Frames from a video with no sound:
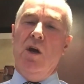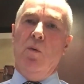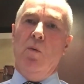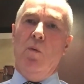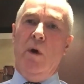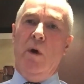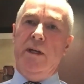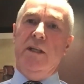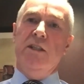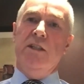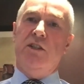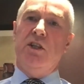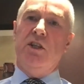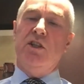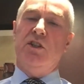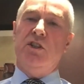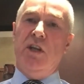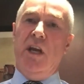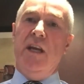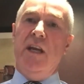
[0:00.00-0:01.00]

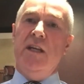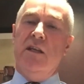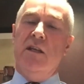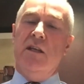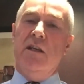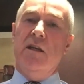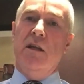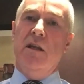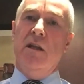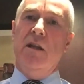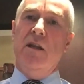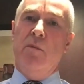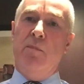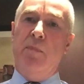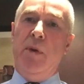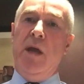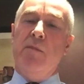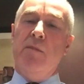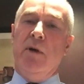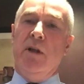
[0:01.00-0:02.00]
Witnesses seen the
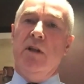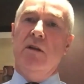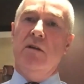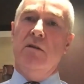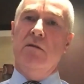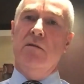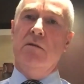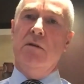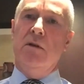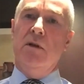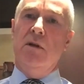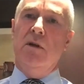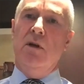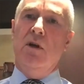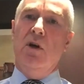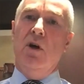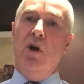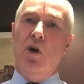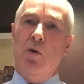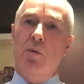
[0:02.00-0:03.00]
people
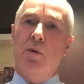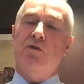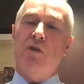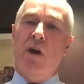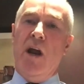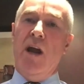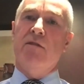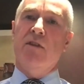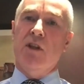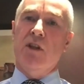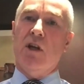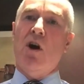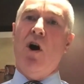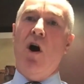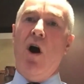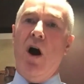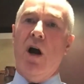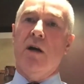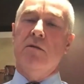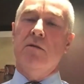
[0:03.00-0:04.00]
who were driving the
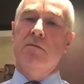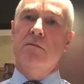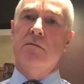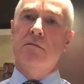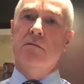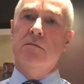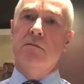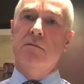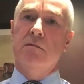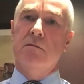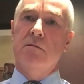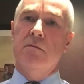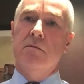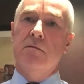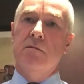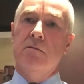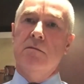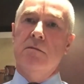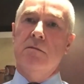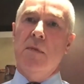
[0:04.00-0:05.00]
car.
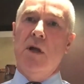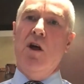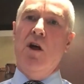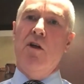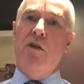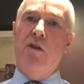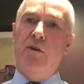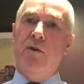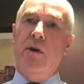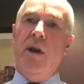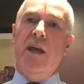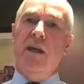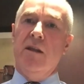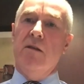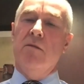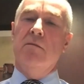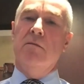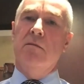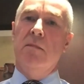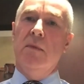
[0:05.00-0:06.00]
3 of
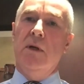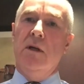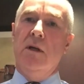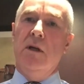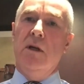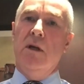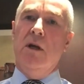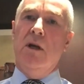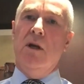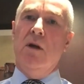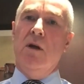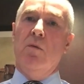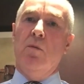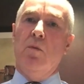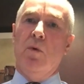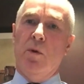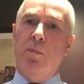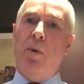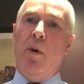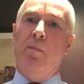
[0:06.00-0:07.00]
them
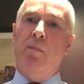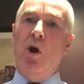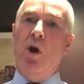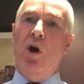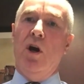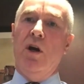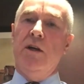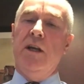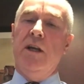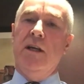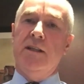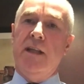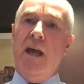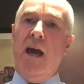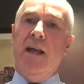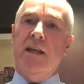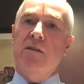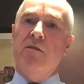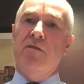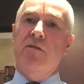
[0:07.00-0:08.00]
were prepared to
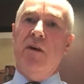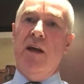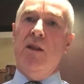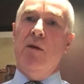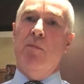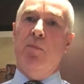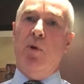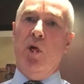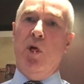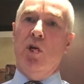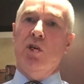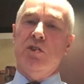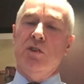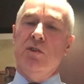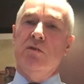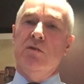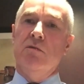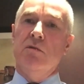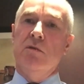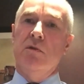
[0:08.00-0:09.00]
identify the
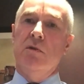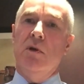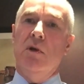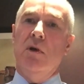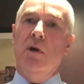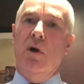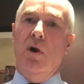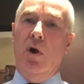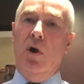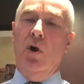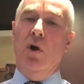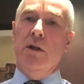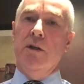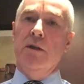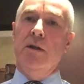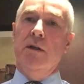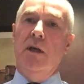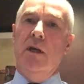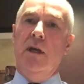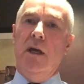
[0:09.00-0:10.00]
person
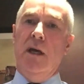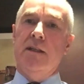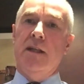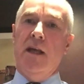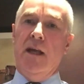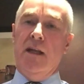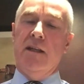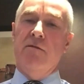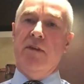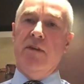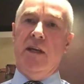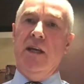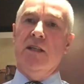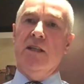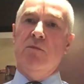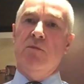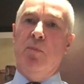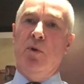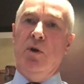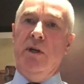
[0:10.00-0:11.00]
on
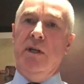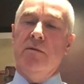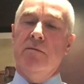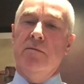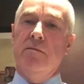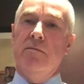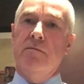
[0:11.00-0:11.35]
identification parade.